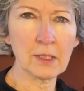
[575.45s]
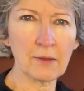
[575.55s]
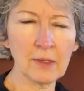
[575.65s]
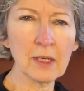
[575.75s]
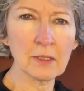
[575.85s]
I
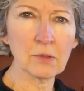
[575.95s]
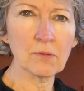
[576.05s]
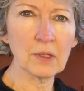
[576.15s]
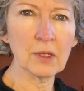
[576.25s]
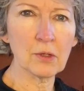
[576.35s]
think it's a
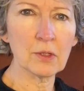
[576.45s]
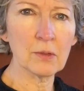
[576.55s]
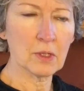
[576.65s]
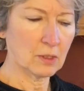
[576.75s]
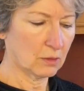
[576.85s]
really good
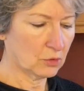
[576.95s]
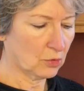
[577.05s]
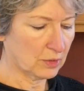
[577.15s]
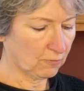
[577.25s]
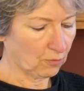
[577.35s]

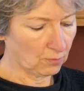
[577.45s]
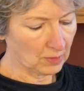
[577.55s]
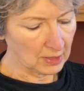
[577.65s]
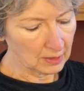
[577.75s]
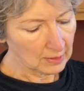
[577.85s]
choice for
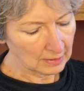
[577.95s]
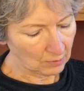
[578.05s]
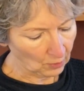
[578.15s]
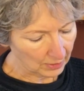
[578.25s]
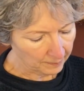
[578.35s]
me
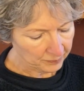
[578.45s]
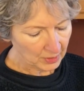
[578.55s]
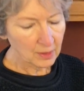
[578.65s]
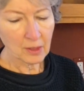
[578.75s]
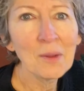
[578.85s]
anyway.
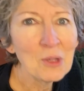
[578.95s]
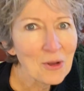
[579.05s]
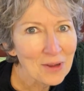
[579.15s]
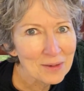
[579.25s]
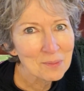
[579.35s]
Let me go
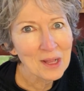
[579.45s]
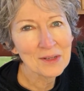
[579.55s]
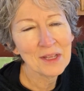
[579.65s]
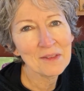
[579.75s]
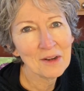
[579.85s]
ahead and blend
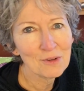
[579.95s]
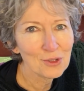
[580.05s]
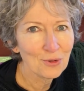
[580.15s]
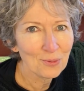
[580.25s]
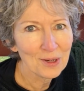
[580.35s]
it, and then I'll show
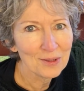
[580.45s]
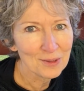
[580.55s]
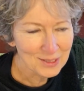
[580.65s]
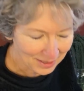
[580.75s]
you what it looks like.